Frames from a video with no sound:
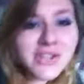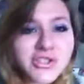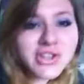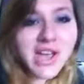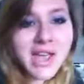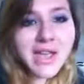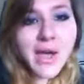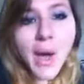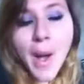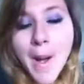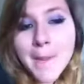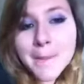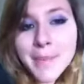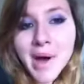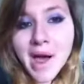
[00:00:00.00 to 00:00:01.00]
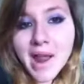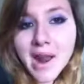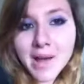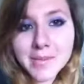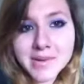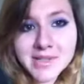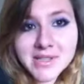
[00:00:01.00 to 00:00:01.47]
yesterday, but
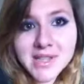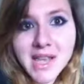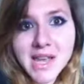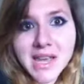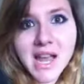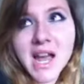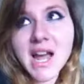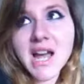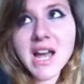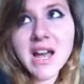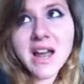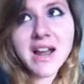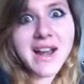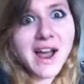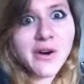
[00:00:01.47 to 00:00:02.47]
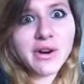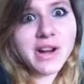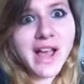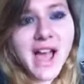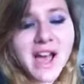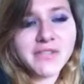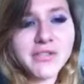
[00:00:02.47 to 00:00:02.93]
I missed like an hour and
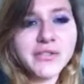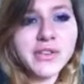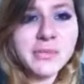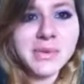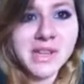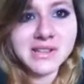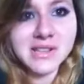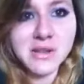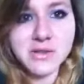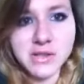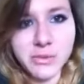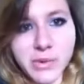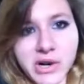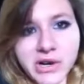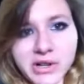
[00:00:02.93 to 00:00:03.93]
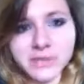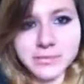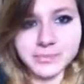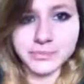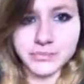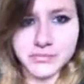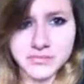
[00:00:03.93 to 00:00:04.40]
a half of it because I was at work.
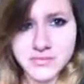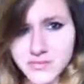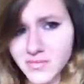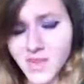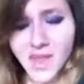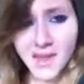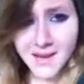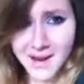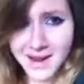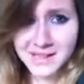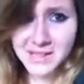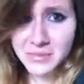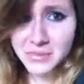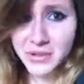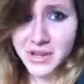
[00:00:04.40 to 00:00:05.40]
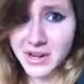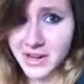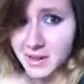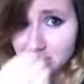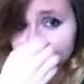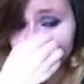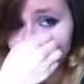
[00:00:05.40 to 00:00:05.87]
And I didn't put on
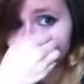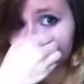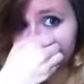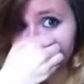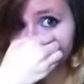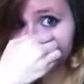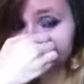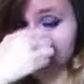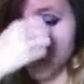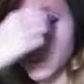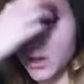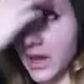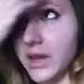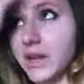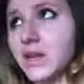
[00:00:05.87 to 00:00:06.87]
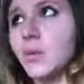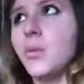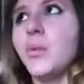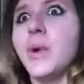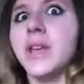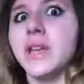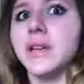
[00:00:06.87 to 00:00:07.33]
ABC Family until like
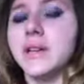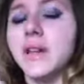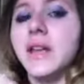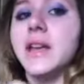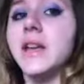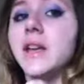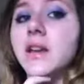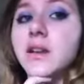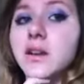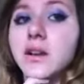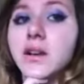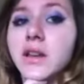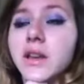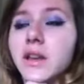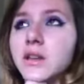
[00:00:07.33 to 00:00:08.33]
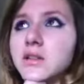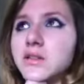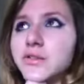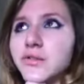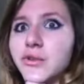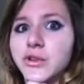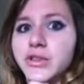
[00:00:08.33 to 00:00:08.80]
wicked late, or like
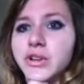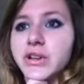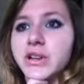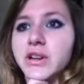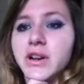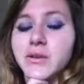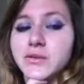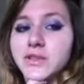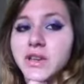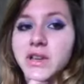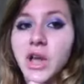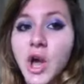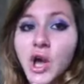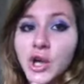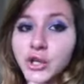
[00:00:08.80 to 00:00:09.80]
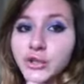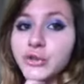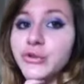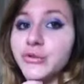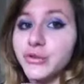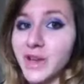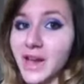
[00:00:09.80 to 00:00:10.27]
until 4:30, and I was like,
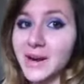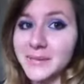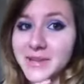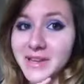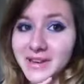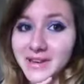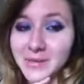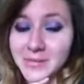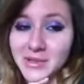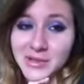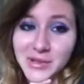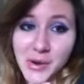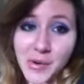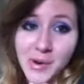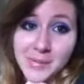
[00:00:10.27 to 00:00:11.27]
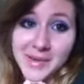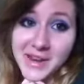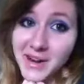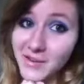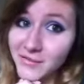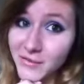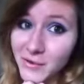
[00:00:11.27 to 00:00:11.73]
you've got to be kidding me. So I made
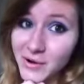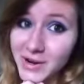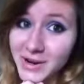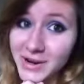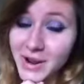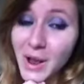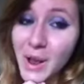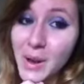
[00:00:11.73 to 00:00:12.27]
up for it